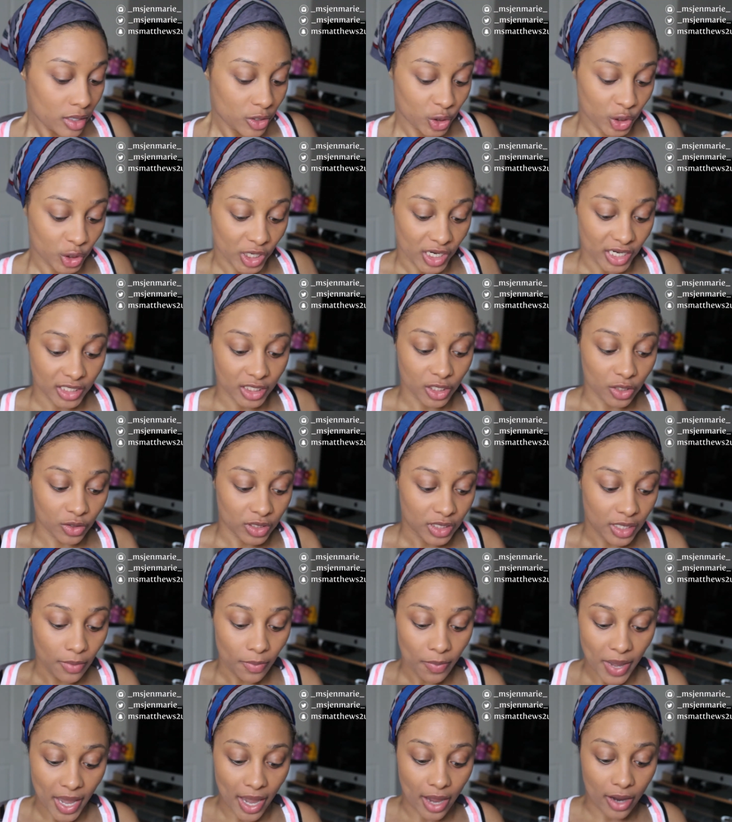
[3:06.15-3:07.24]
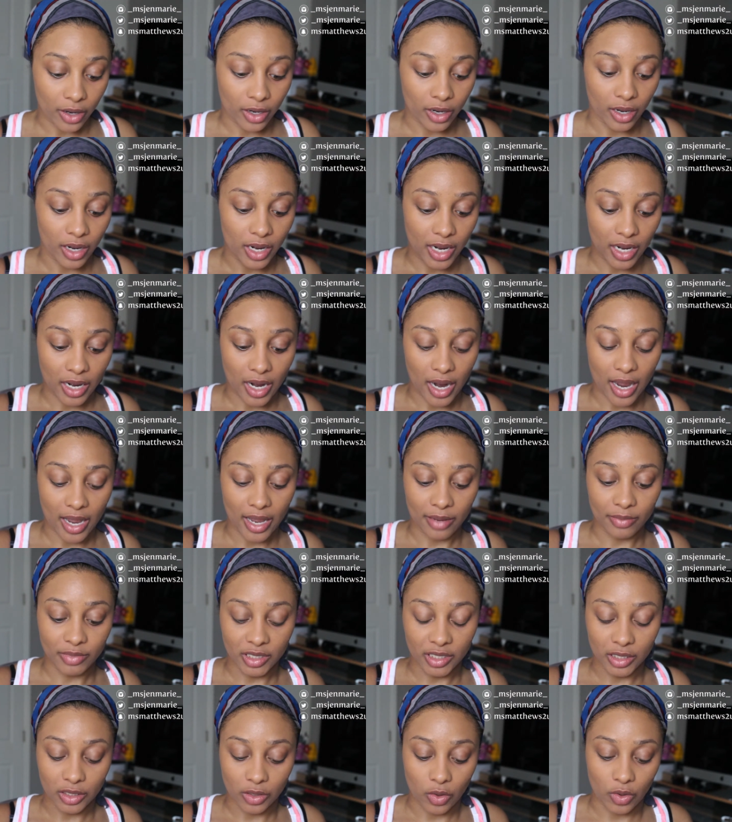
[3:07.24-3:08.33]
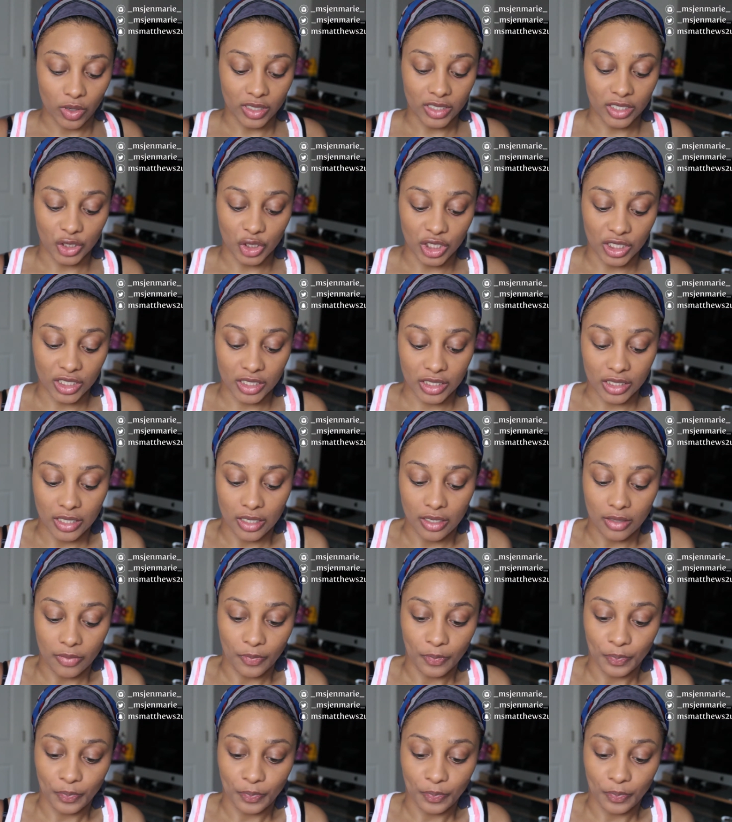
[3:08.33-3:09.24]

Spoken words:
translucent powder and I am just going to just